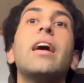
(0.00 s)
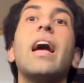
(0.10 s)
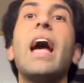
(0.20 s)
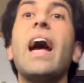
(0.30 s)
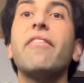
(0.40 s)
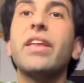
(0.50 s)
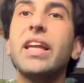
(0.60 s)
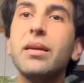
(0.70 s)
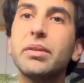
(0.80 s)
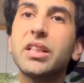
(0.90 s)
have the
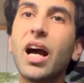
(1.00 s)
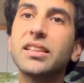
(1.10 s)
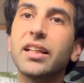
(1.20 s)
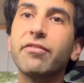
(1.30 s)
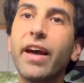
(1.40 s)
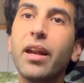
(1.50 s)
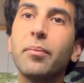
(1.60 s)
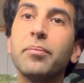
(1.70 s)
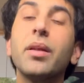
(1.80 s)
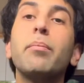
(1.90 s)
hemotoxic
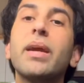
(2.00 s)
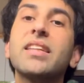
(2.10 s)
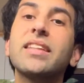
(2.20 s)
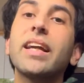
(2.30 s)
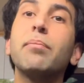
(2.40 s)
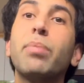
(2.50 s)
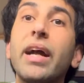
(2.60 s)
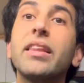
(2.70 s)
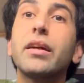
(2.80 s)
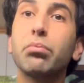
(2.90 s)
venom because they can
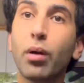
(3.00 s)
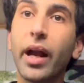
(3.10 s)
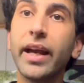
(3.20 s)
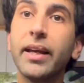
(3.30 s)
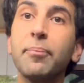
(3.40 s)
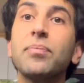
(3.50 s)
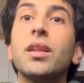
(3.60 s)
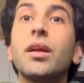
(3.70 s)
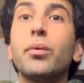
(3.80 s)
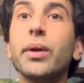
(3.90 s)
bite their prey,
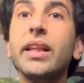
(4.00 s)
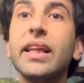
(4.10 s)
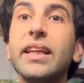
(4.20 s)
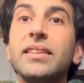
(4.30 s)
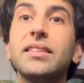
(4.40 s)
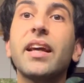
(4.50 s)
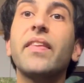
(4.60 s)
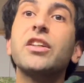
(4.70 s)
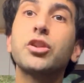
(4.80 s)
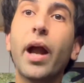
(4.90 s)
release, and
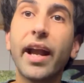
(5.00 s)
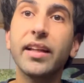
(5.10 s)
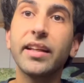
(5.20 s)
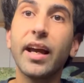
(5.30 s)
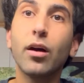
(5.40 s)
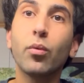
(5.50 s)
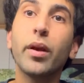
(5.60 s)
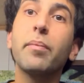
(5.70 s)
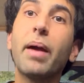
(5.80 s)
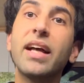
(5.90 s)
then track it down when
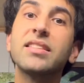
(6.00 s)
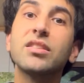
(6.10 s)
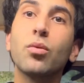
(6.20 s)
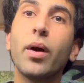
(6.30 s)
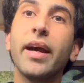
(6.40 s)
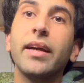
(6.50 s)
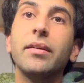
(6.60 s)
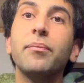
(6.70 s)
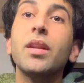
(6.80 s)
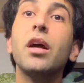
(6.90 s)
it passes away.
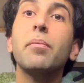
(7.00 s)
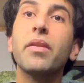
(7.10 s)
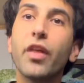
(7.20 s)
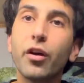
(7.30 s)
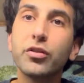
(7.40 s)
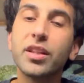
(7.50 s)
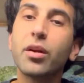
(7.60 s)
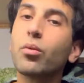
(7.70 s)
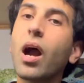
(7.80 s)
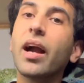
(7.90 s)
But those in the
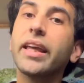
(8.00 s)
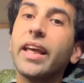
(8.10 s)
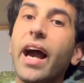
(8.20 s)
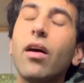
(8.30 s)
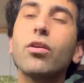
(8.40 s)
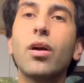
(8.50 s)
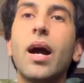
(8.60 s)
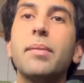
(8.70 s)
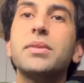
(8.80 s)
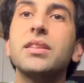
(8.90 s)
rocky
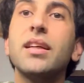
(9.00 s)
outcrops